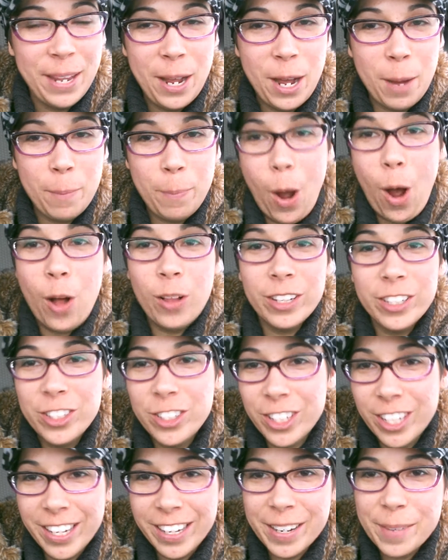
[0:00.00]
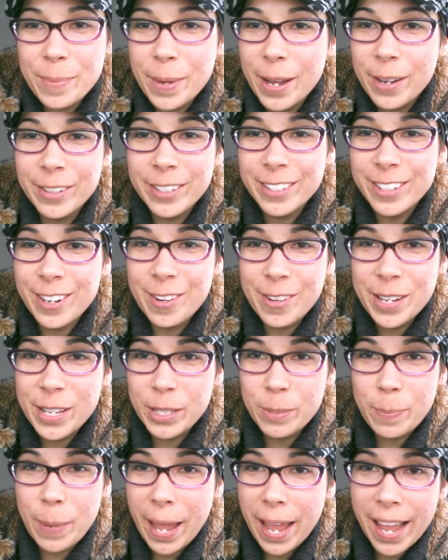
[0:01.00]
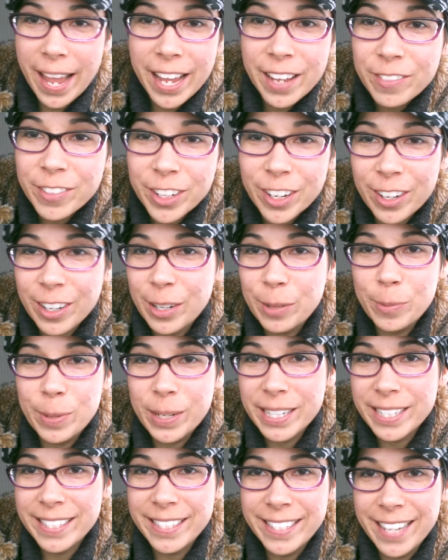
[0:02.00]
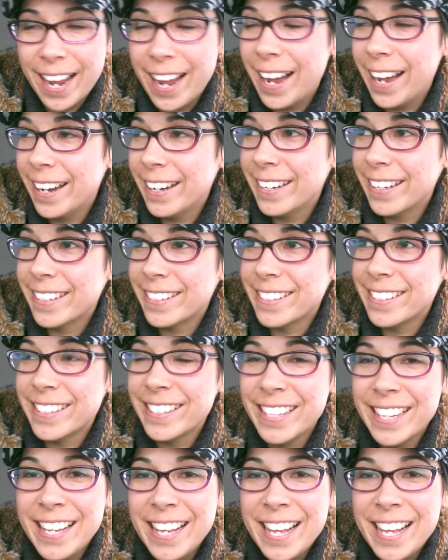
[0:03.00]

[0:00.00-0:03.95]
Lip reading: apology about, his behavior and what he's done, and